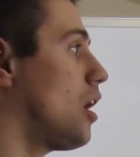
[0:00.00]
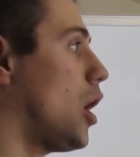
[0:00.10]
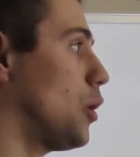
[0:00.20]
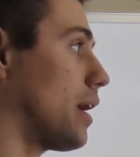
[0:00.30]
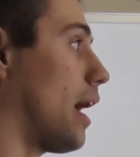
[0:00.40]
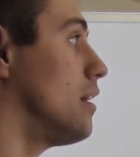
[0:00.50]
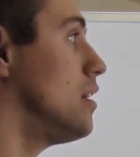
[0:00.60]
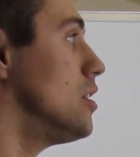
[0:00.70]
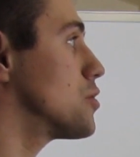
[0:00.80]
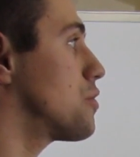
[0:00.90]
Okay,
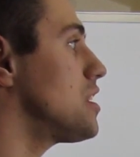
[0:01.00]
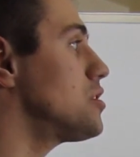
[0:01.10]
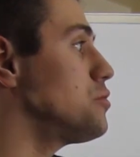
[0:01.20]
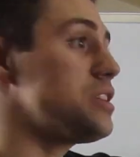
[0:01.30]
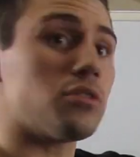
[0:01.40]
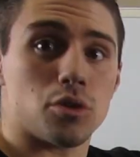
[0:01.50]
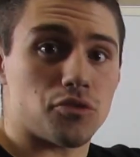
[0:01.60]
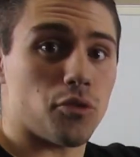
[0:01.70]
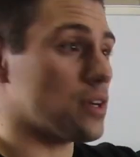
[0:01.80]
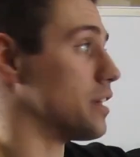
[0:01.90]
so things you need to look
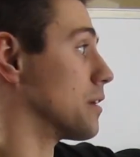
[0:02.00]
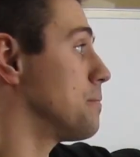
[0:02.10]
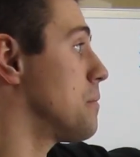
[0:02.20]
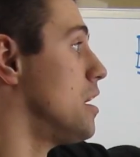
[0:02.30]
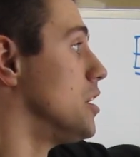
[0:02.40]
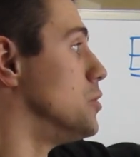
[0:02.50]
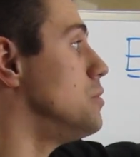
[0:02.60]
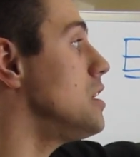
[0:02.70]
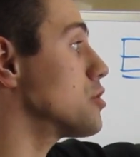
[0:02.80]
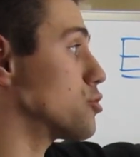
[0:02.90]
for here. You
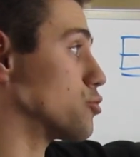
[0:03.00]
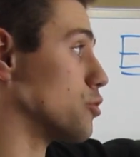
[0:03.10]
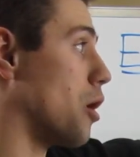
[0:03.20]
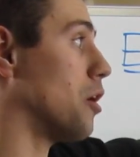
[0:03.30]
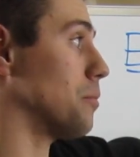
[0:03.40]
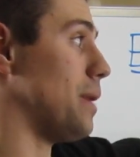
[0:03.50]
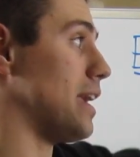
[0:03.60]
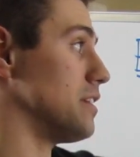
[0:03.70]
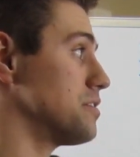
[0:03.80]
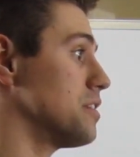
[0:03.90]
need a strong
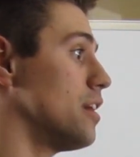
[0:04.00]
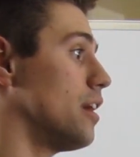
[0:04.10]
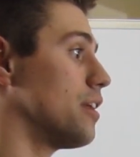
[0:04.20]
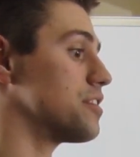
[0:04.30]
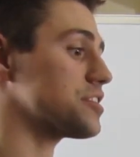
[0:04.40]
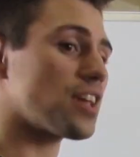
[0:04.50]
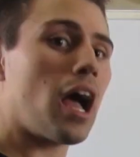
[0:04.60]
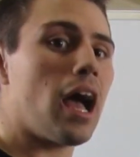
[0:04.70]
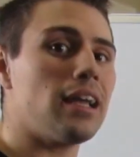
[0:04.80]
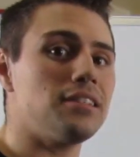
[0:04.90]
base. The
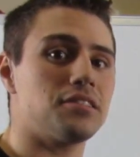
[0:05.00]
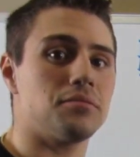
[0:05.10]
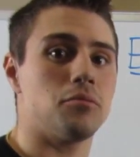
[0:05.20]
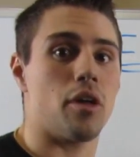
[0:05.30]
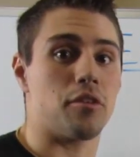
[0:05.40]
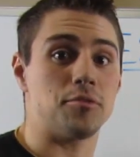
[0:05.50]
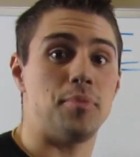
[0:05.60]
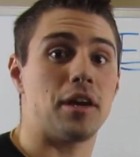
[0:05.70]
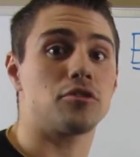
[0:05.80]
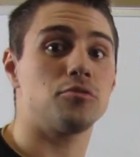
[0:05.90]
size, whether it's
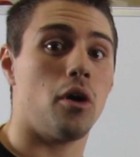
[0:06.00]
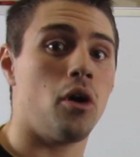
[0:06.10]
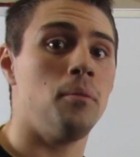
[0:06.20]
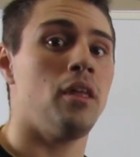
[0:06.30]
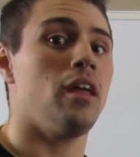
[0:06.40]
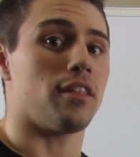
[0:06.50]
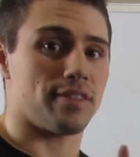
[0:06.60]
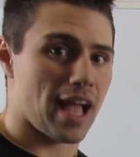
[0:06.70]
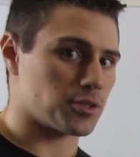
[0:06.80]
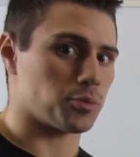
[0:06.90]
big or small,
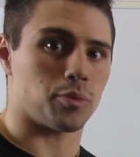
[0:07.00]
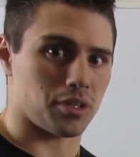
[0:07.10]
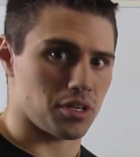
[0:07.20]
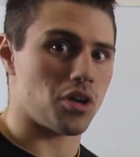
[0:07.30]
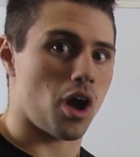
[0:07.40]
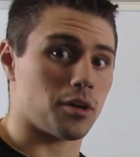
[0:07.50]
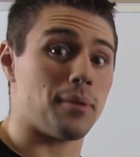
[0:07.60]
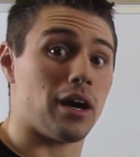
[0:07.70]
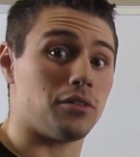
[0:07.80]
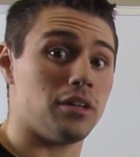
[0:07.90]
that's what we're going to talk
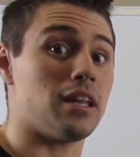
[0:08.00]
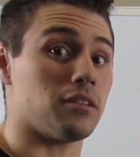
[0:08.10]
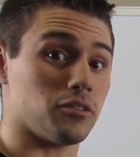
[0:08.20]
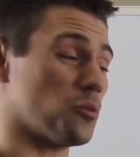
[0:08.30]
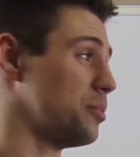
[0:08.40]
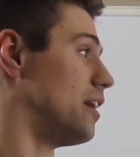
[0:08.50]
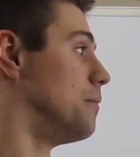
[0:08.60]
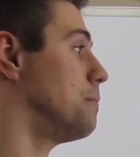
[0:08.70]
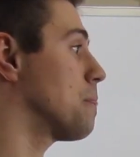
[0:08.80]
about in a little bit.